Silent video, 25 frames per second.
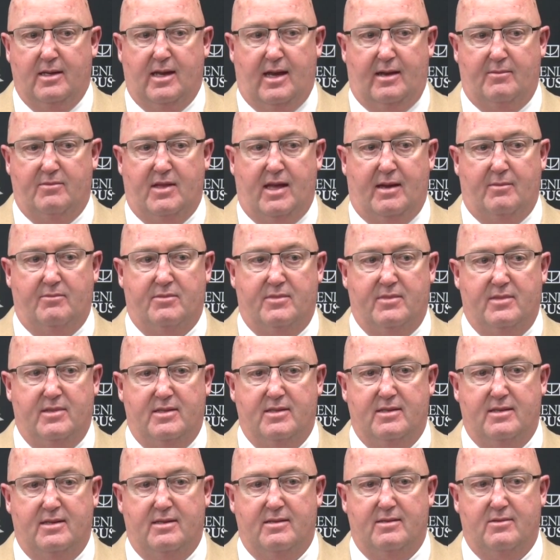I'm
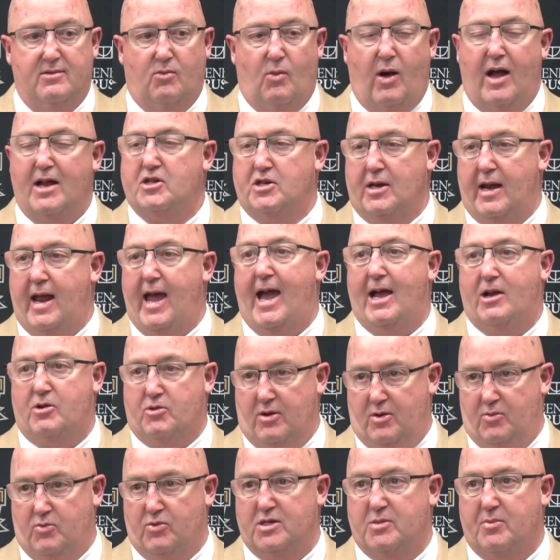watching
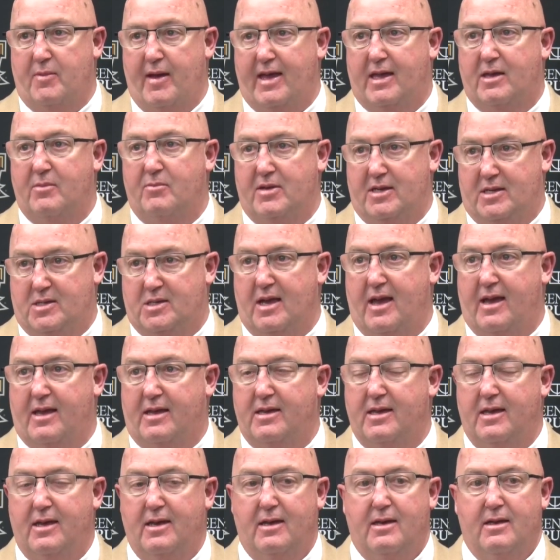Akron was making me
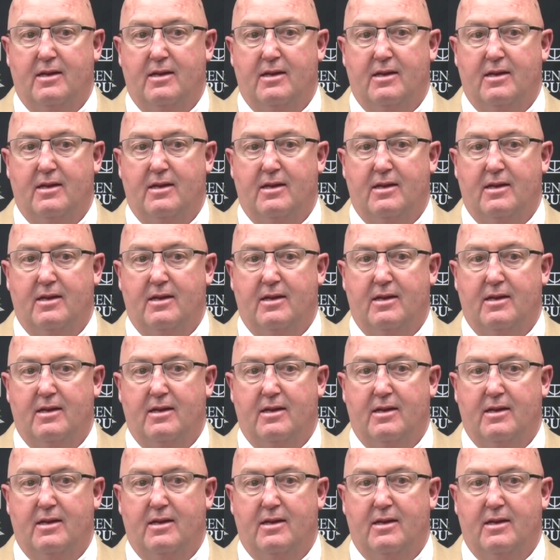sick